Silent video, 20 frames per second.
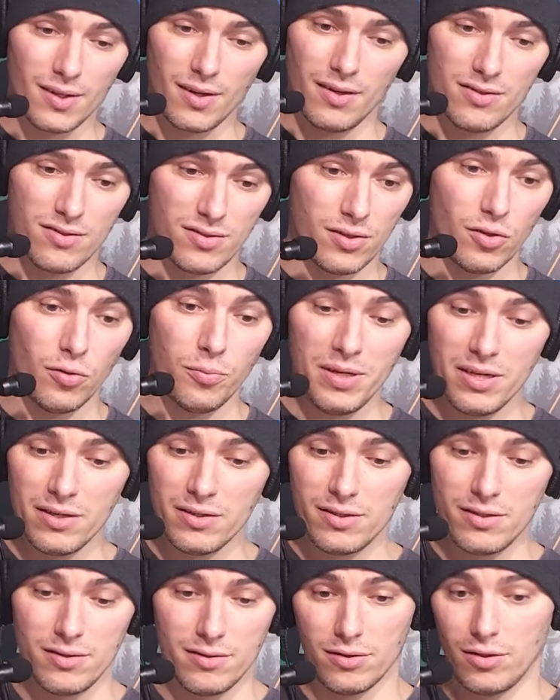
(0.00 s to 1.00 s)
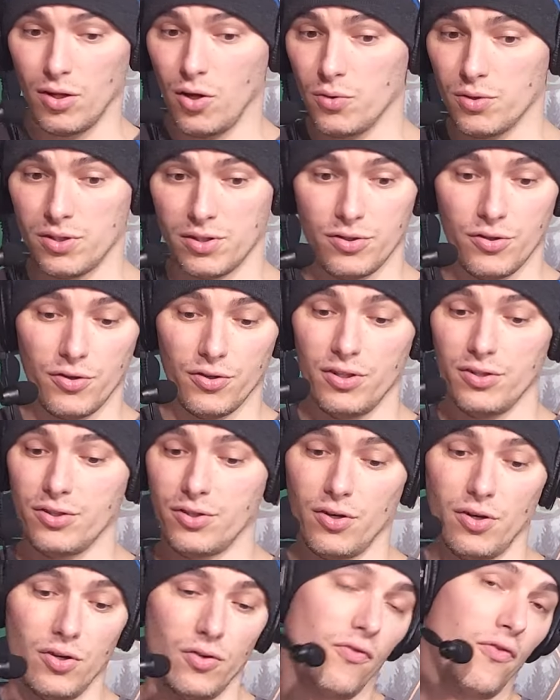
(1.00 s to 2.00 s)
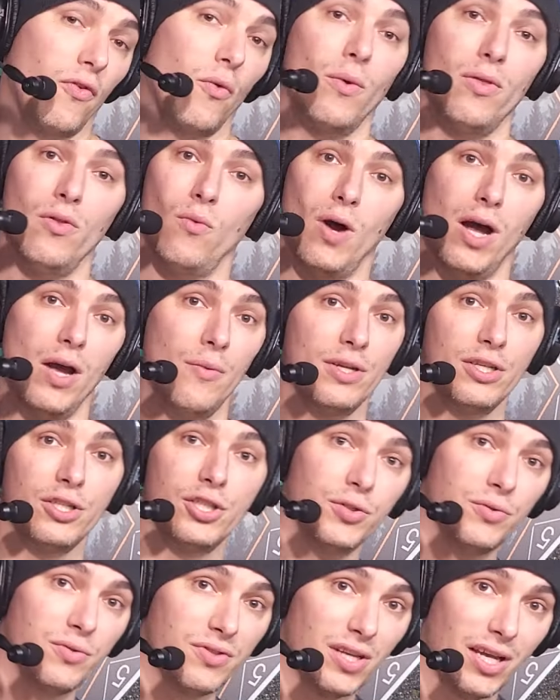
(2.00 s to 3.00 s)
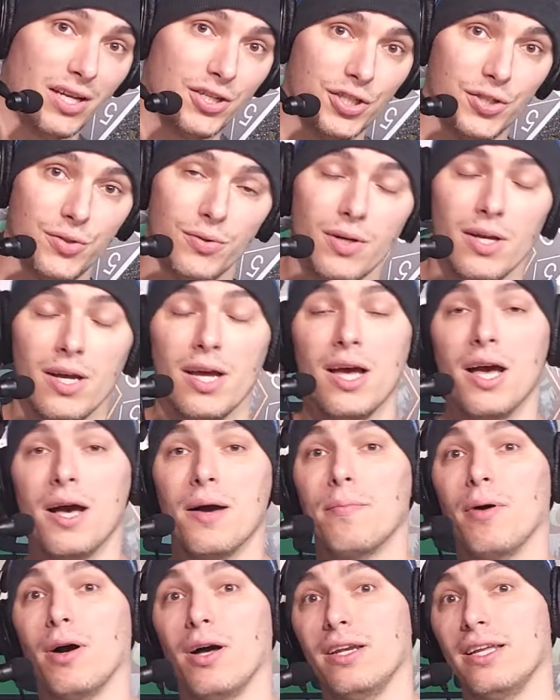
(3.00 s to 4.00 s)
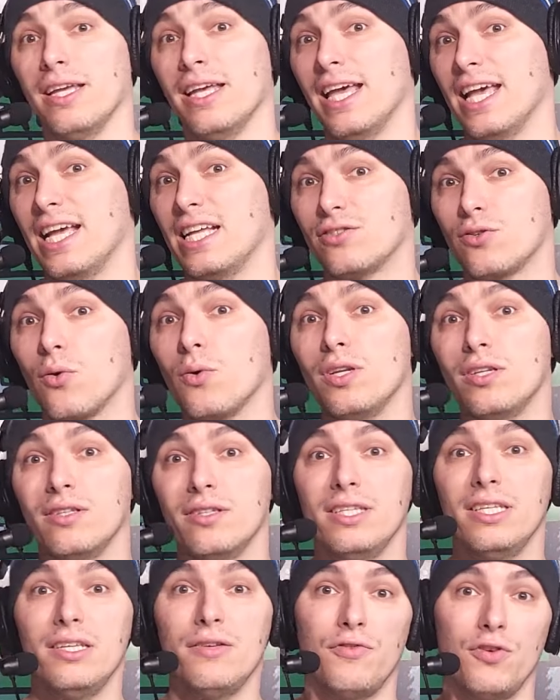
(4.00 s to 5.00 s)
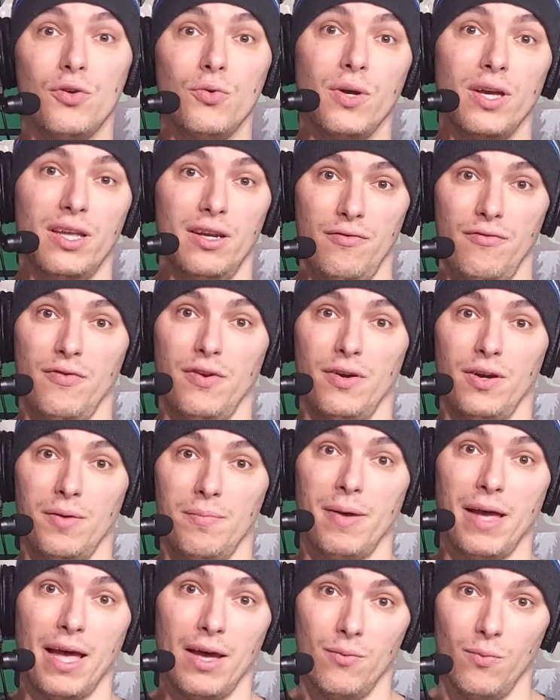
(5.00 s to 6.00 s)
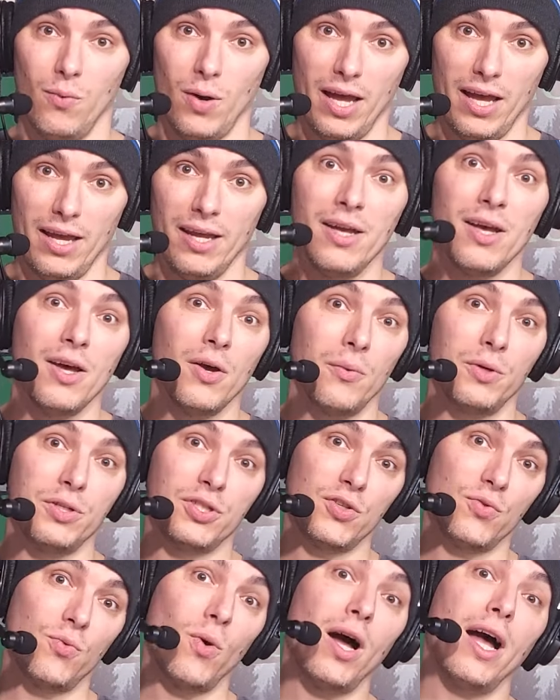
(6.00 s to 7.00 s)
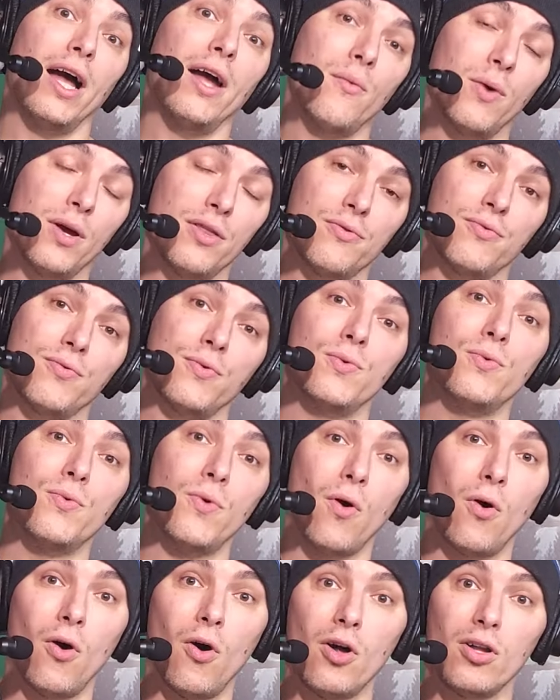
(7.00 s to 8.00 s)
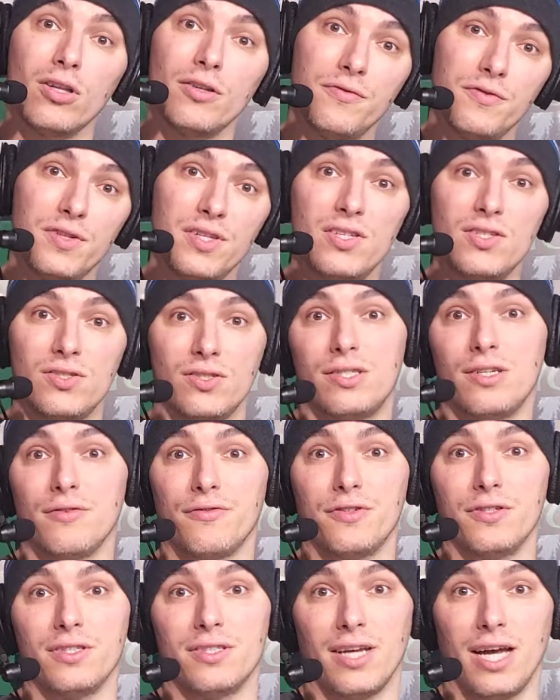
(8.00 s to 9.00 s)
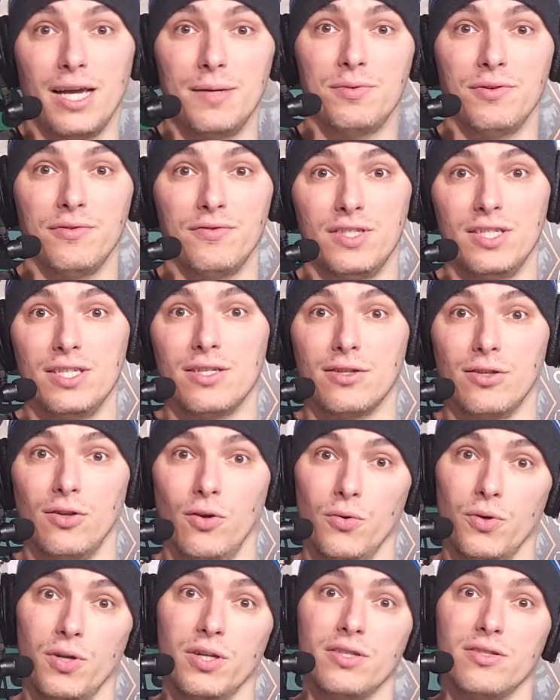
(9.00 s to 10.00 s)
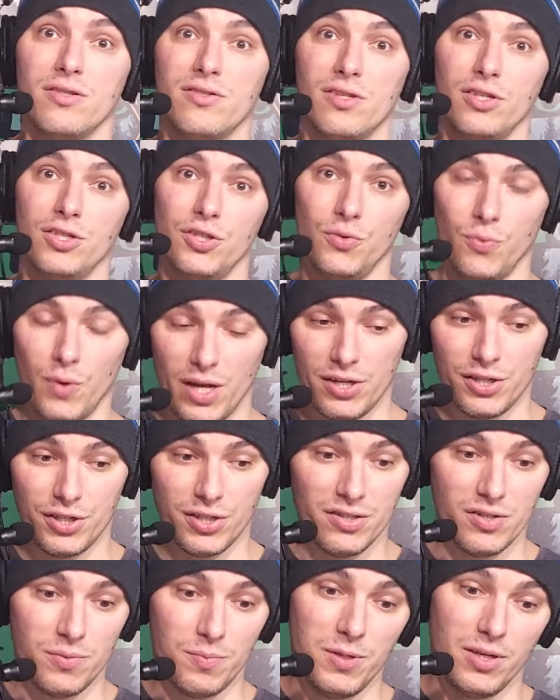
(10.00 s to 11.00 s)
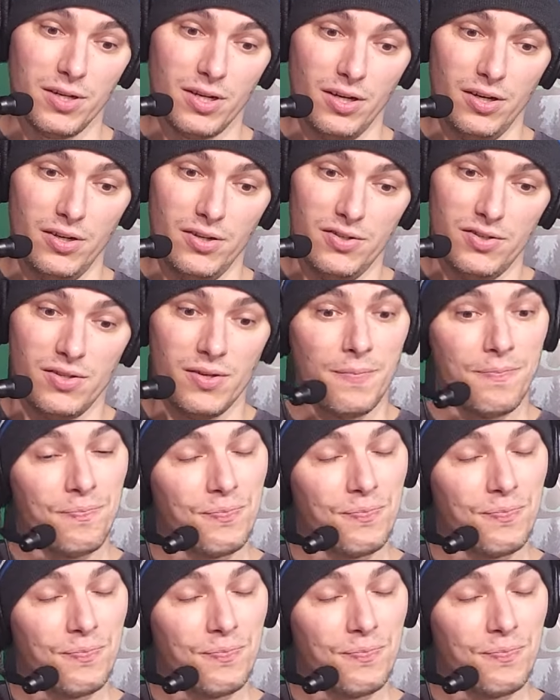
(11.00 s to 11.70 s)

still being cloaked during the turn for when the Y Wing shoots at you, but it's going to leave you in a very bad way, which is why I went through all of these different types of decloak situations because